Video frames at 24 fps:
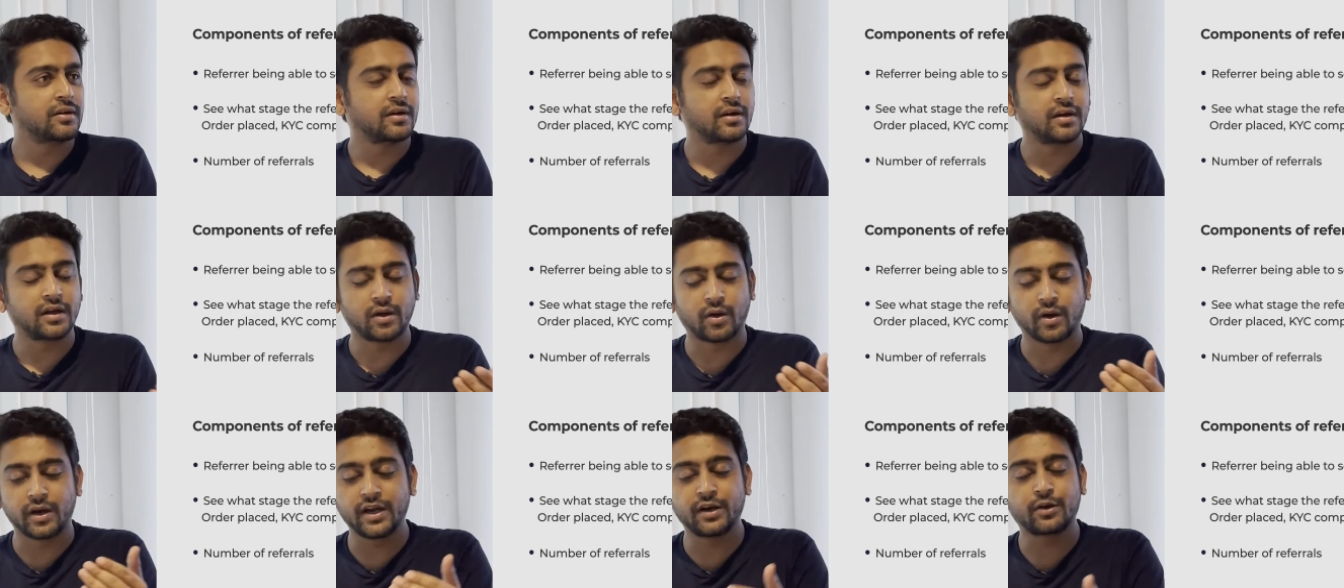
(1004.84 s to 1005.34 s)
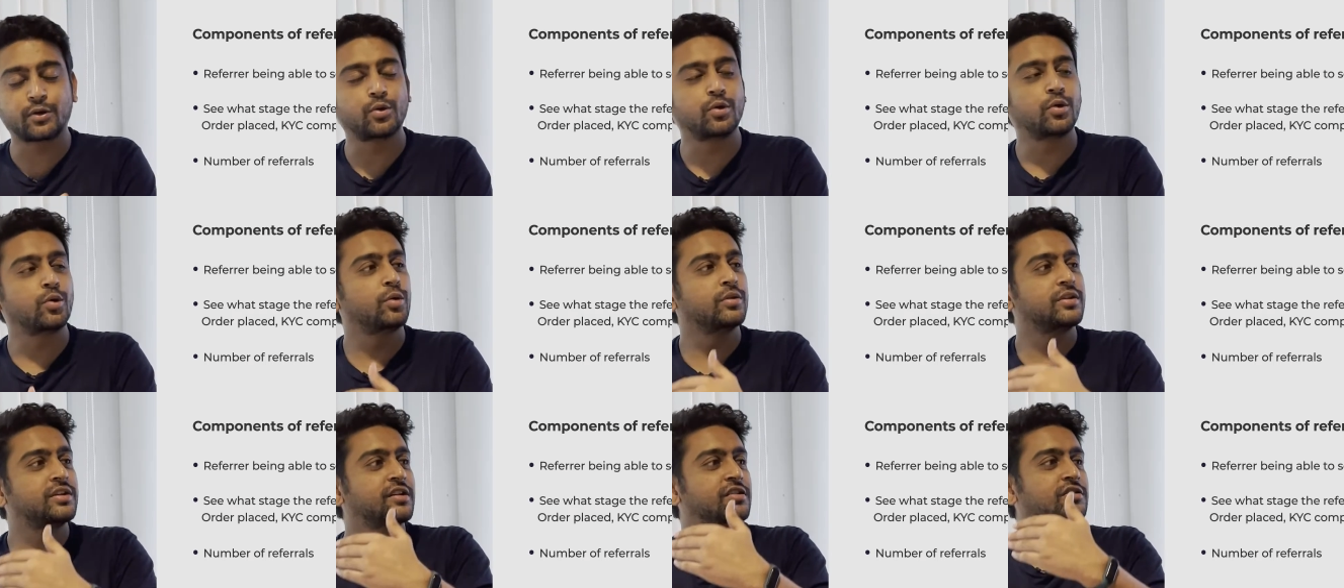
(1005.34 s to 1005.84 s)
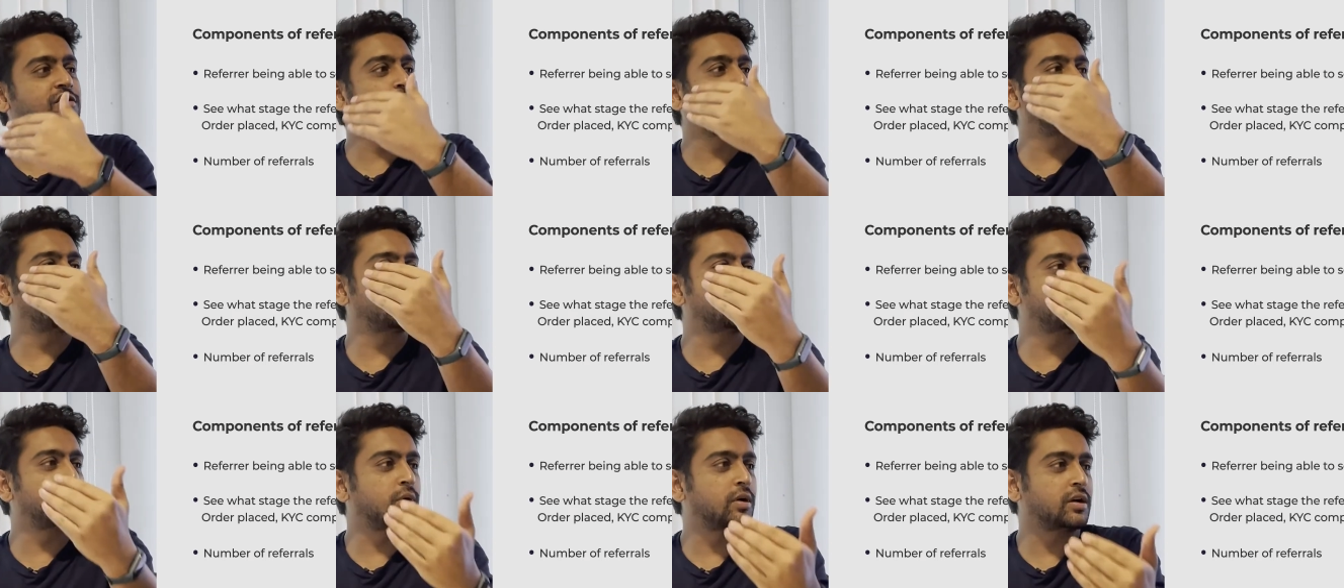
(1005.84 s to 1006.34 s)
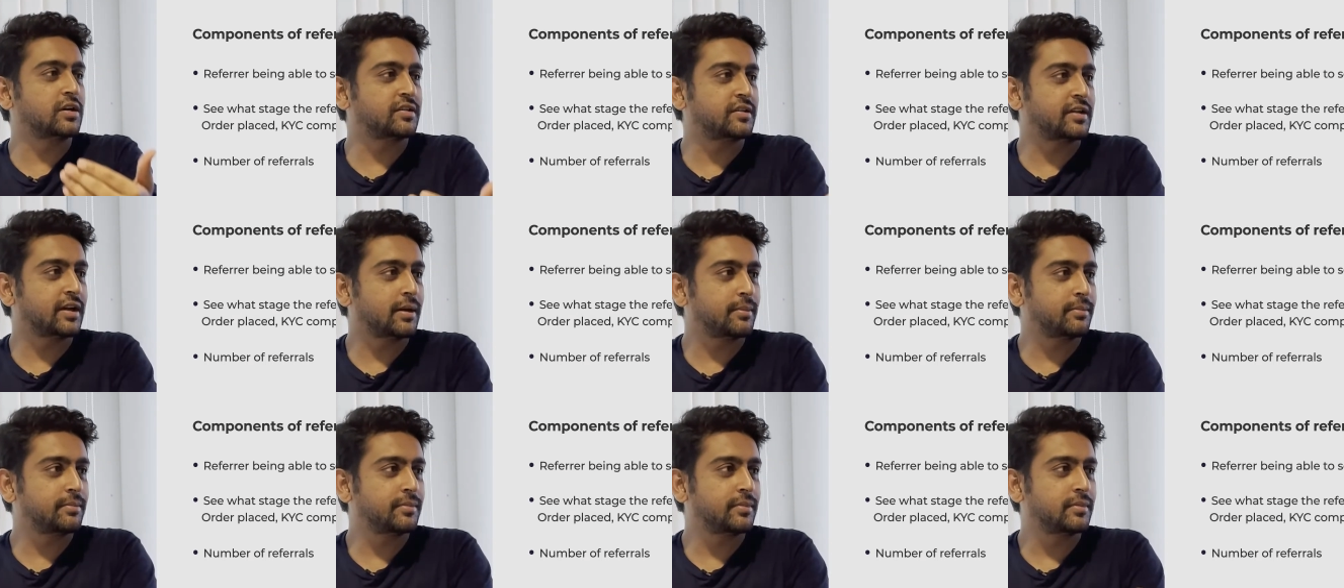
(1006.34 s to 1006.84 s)
or it could just open
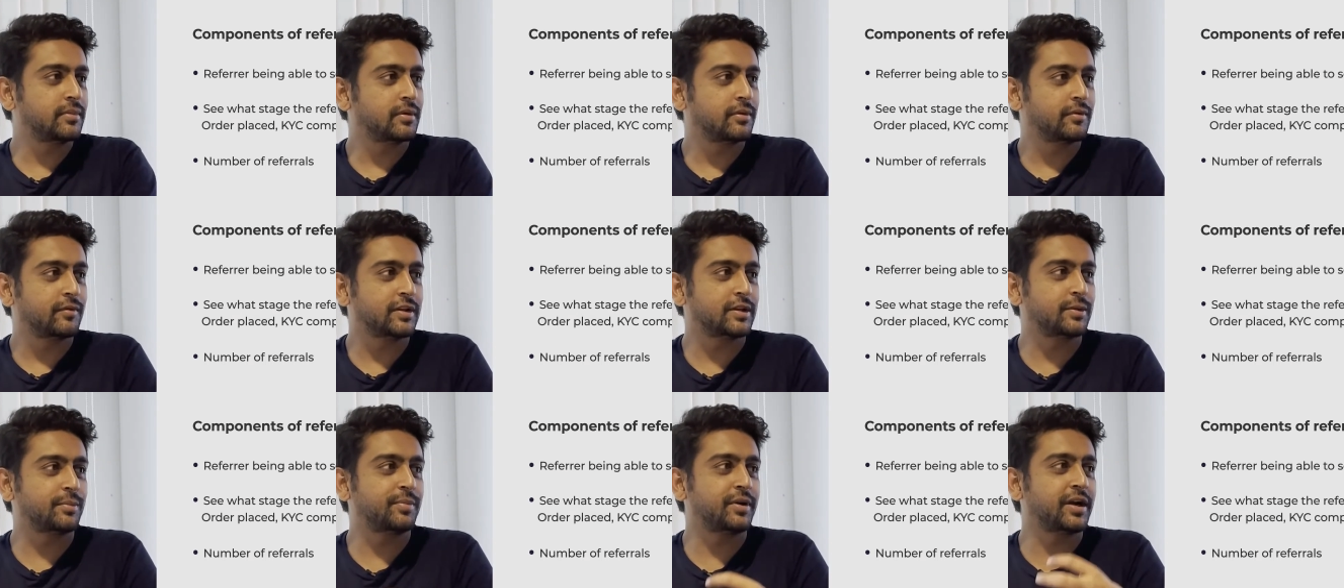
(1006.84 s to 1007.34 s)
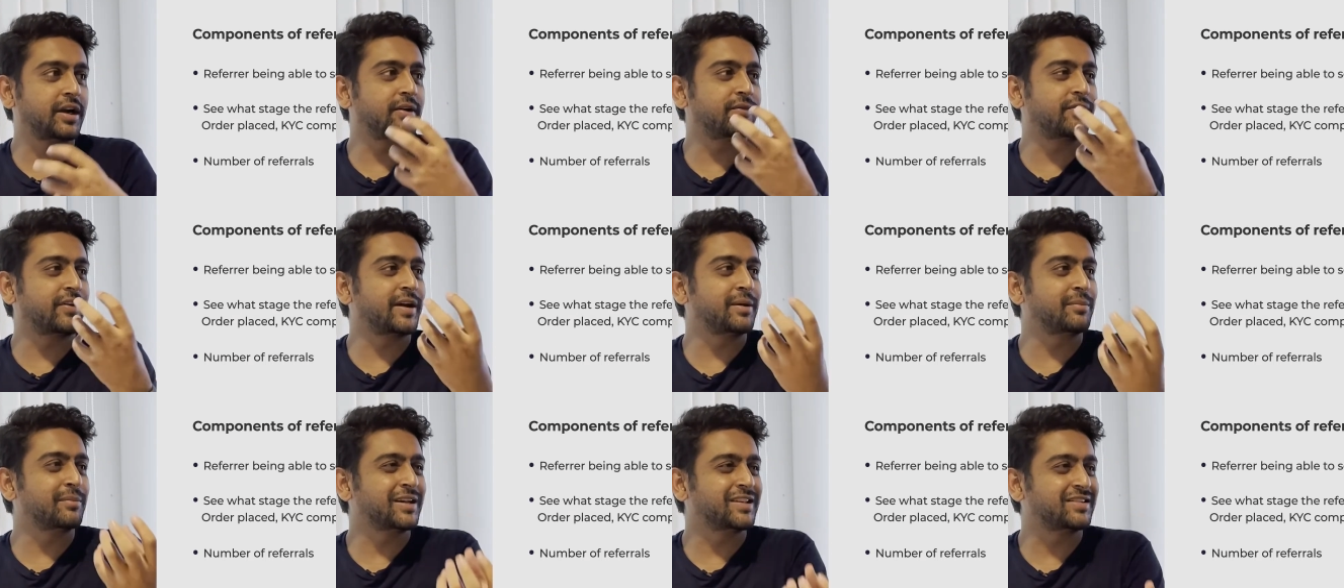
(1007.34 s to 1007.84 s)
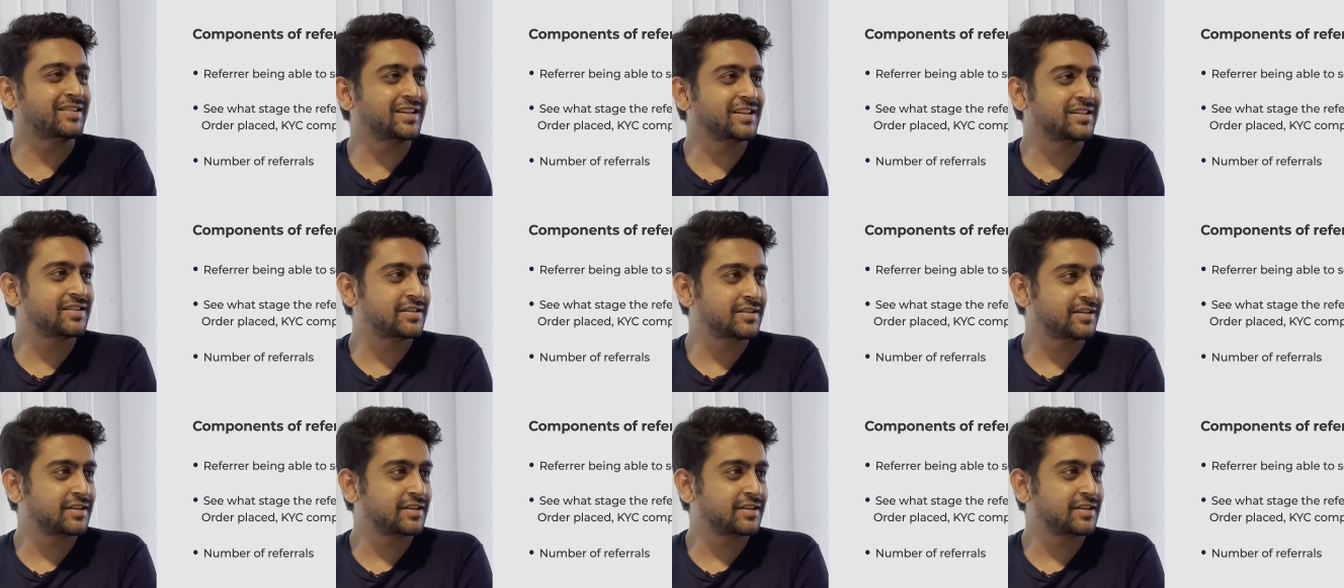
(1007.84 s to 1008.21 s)
WhatsApp with a predefined message.